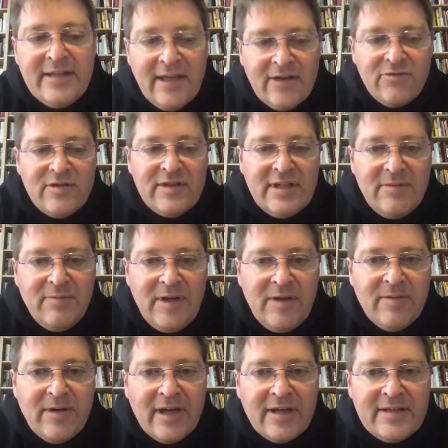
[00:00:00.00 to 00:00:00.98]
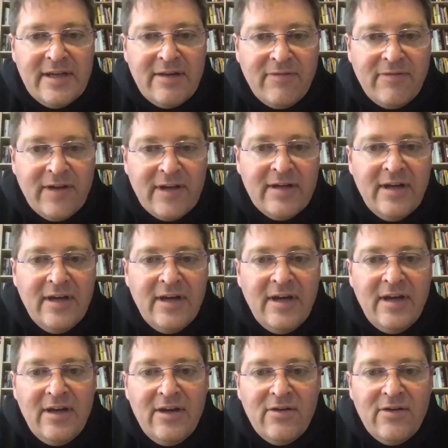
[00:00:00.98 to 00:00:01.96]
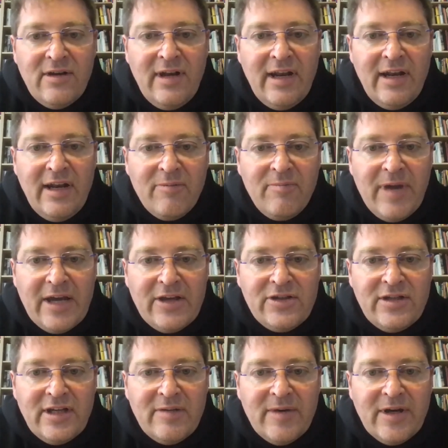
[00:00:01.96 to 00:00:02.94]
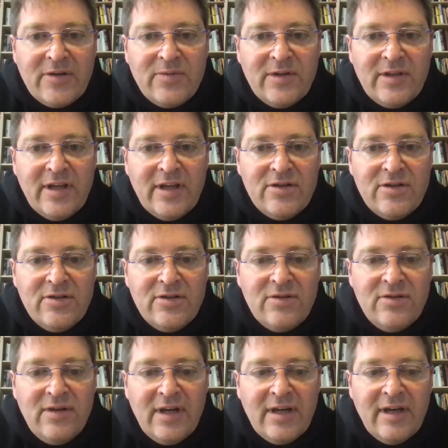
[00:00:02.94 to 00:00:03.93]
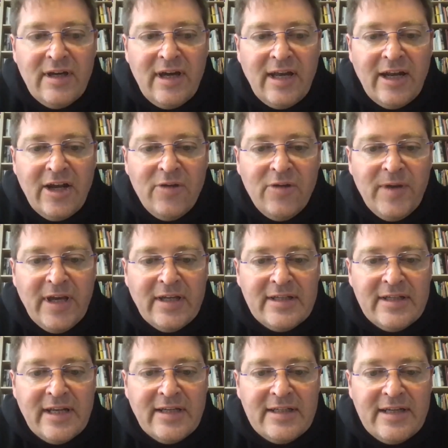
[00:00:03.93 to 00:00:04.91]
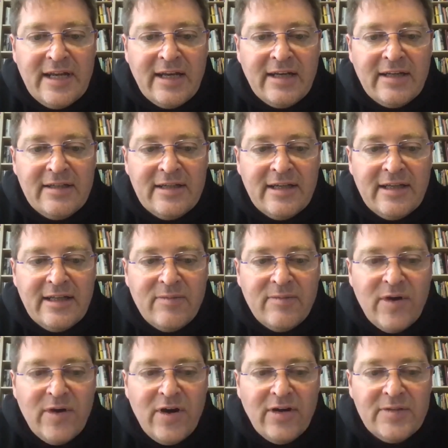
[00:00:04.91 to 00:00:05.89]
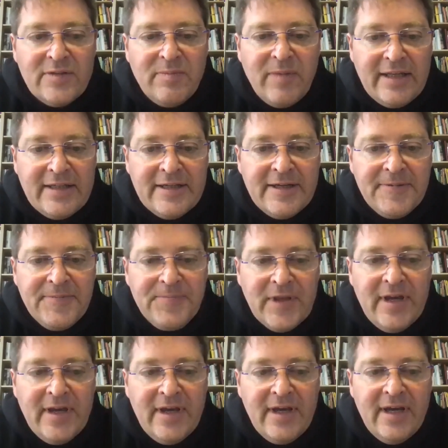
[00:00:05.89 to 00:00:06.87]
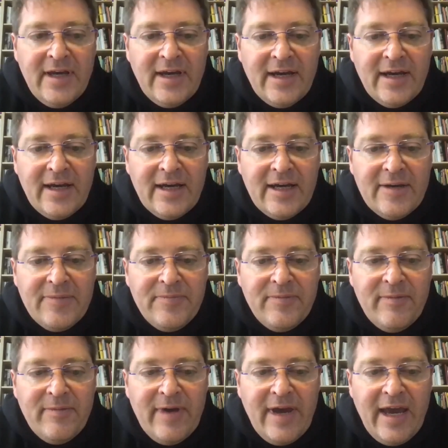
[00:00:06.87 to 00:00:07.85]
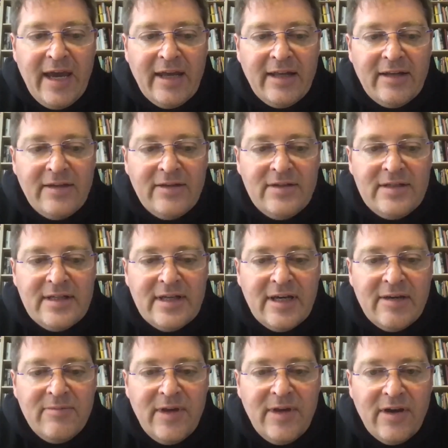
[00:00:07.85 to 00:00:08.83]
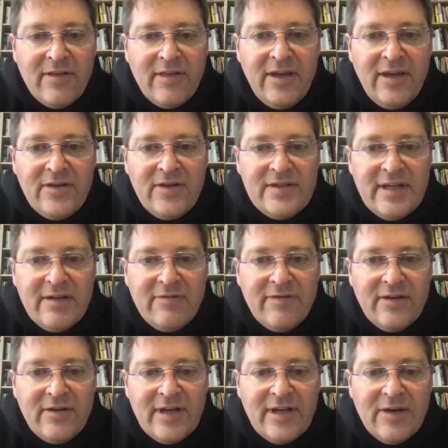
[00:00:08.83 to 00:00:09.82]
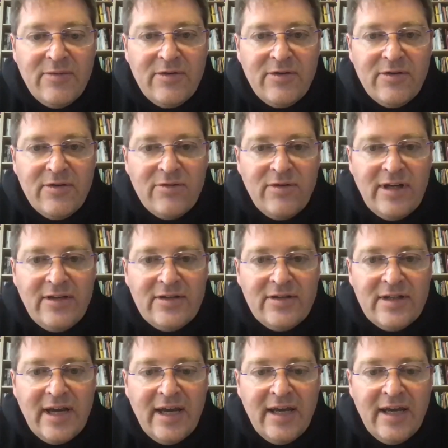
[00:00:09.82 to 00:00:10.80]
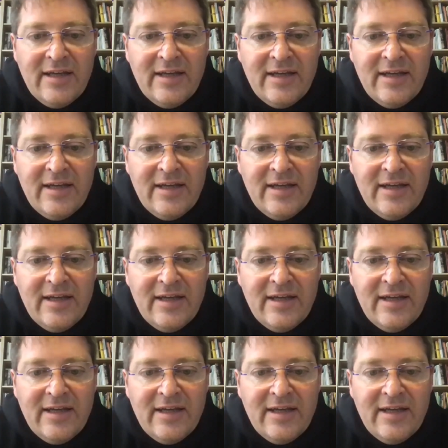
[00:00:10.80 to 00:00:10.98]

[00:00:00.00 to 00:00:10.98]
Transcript: interesting people like Stephán, who clearly are passionate about what they do and helping us understand the markets better. Yeah, thank you, Stephán. Good luck with your reading today.